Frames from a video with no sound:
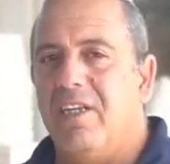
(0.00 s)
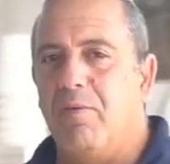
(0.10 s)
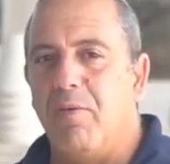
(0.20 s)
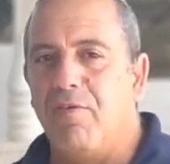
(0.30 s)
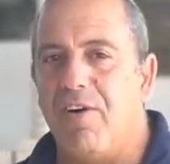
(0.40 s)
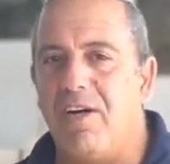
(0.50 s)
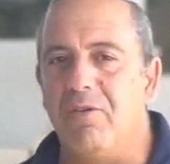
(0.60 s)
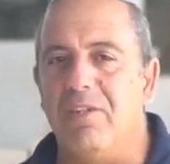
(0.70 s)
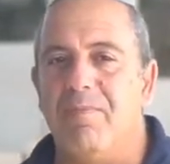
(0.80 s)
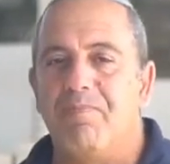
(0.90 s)
that we
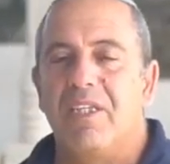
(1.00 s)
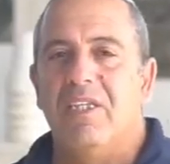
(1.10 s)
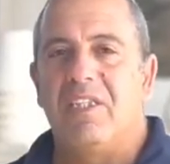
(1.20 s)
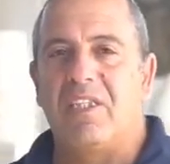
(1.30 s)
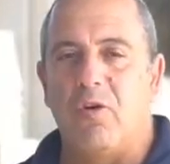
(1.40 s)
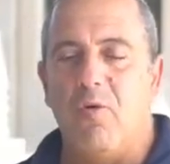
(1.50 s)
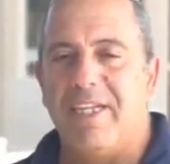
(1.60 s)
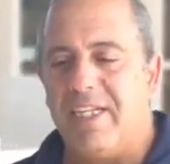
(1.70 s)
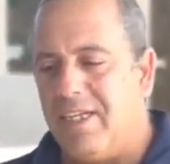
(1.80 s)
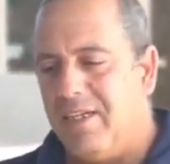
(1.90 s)
found so
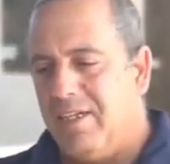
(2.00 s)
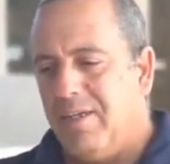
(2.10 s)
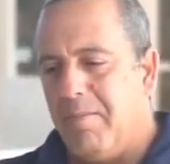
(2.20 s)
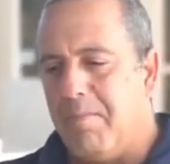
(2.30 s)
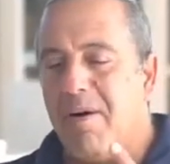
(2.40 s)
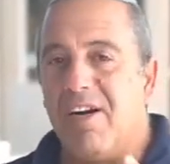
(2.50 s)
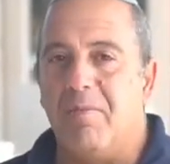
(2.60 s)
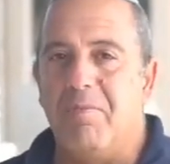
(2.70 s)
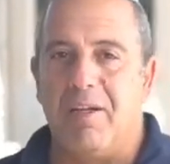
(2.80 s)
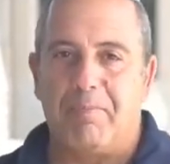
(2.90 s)
many
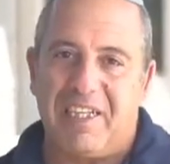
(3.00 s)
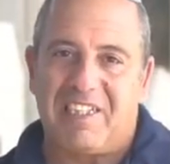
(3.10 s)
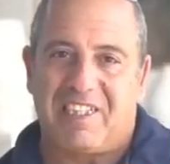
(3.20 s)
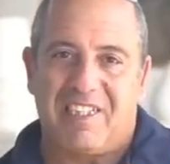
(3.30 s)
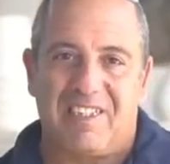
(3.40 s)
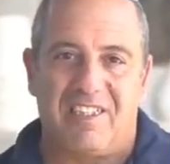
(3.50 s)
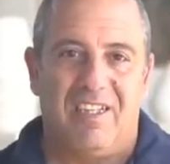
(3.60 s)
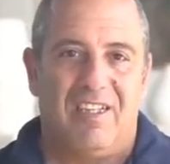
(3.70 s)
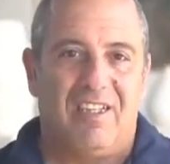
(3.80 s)
marble pieces